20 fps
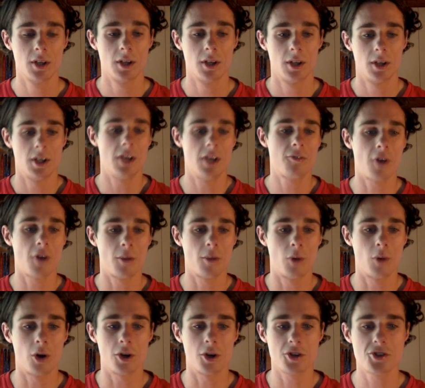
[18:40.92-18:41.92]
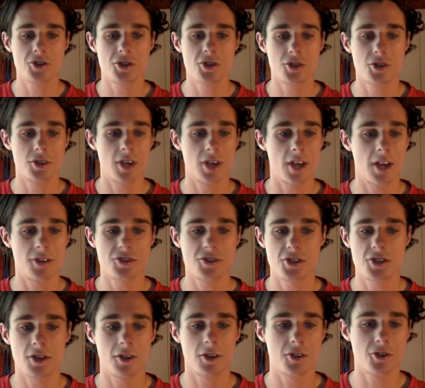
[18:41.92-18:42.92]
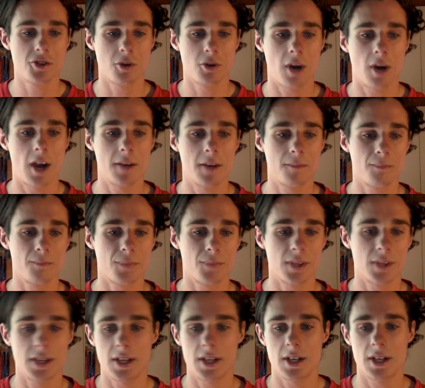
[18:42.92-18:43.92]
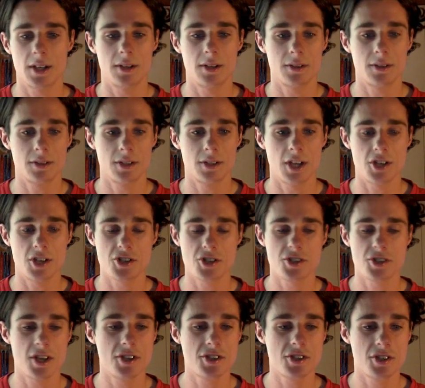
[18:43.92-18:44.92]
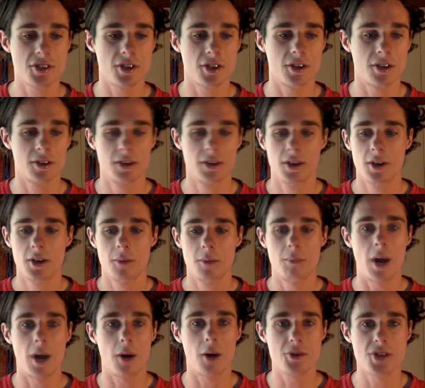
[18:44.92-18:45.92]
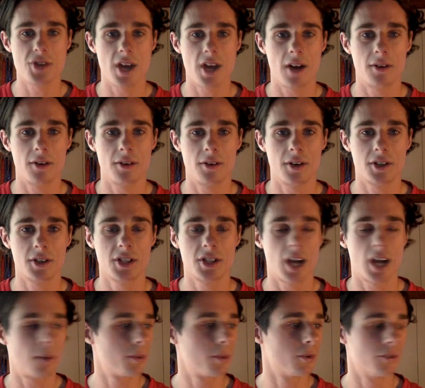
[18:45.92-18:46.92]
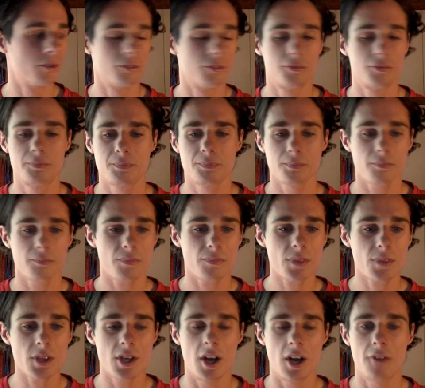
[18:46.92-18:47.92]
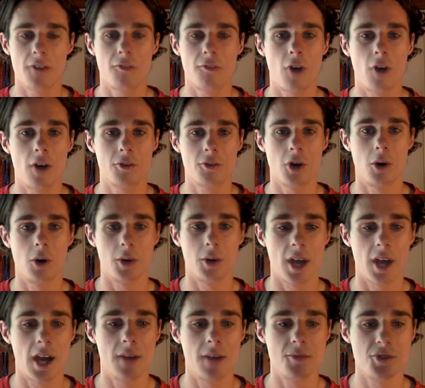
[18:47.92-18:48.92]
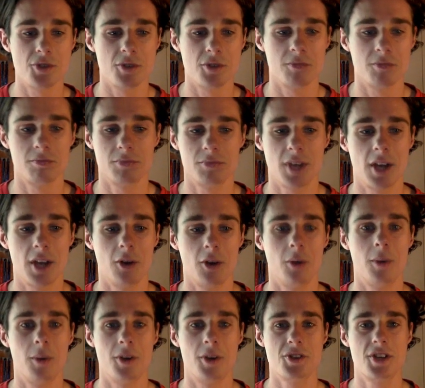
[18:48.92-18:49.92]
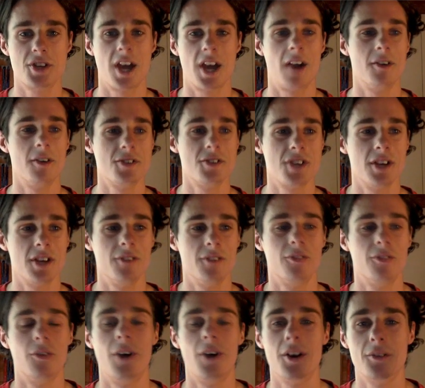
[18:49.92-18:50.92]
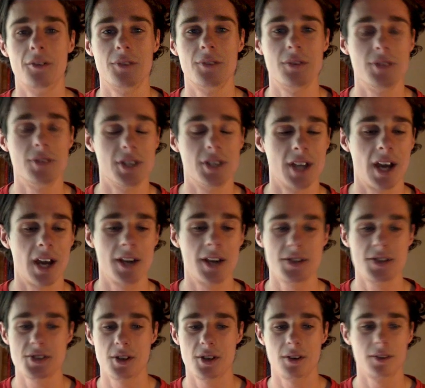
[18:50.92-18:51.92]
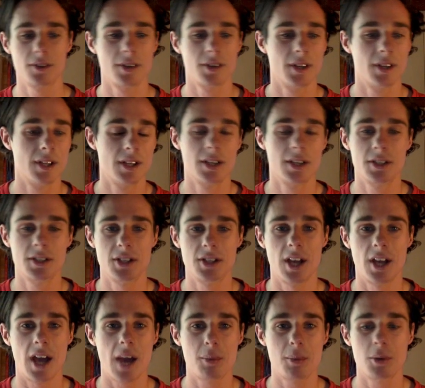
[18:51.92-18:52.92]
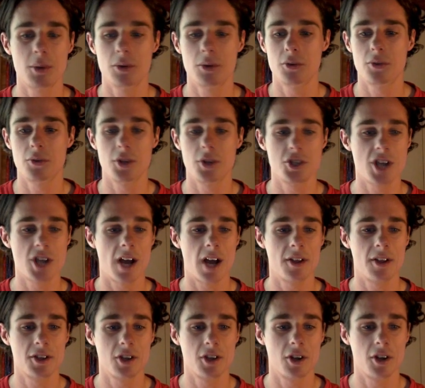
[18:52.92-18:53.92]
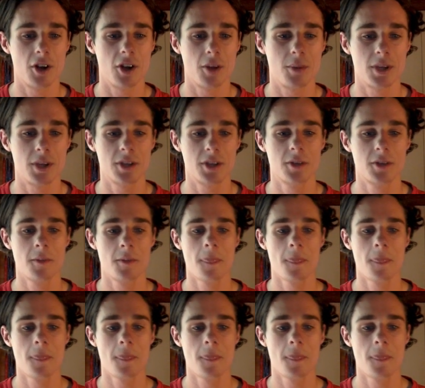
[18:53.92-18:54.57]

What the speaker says: If I'm honest, yeah, the ceiling's great, and yeah, just needs to belt out a couple of 5-goal games, and yeah, almost guaranteed 450k. So yeah, happy with the Charlie Kerner pick.